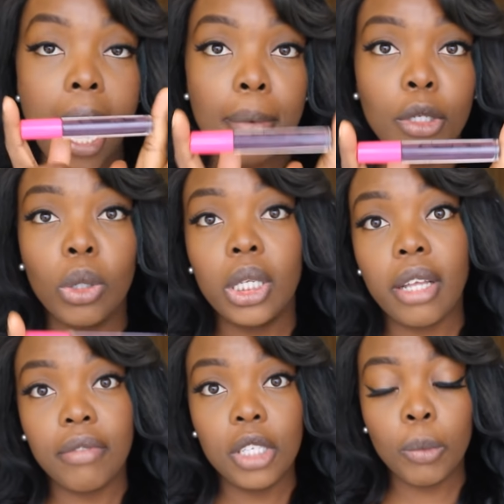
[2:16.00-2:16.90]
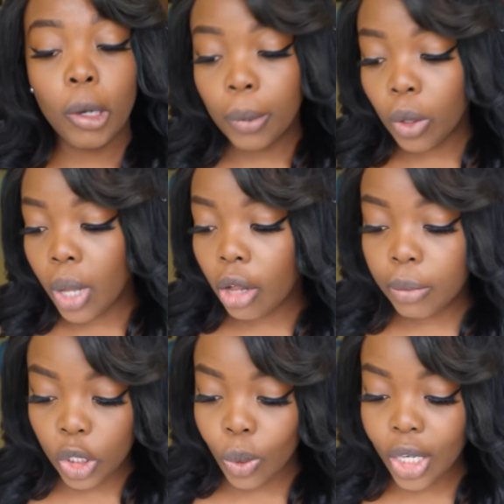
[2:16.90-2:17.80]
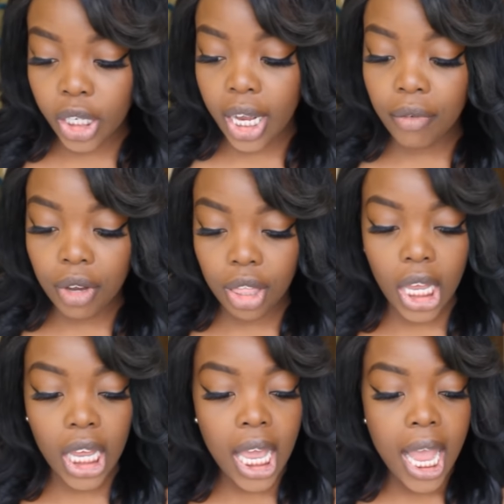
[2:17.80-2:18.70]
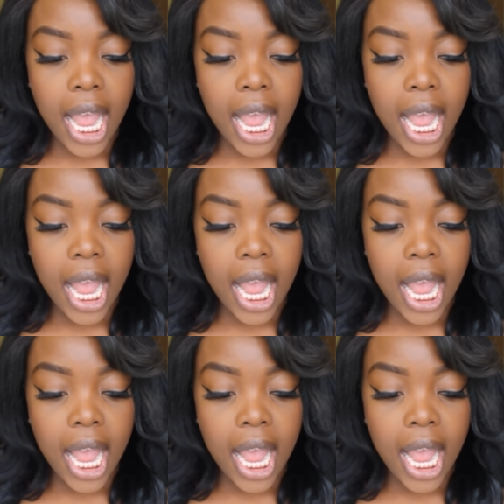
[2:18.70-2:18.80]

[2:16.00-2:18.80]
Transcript: absolutely love this purple. I'll be swatching everything.